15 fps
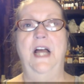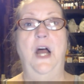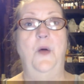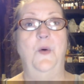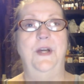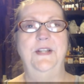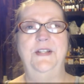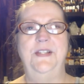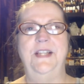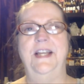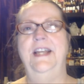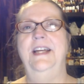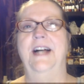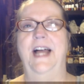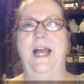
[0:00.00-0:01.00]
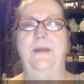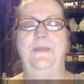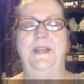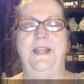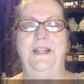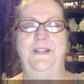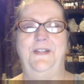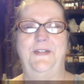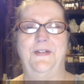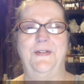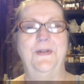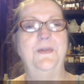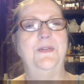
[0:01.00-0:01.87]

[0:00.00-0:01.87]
I wanted to say a happy Easter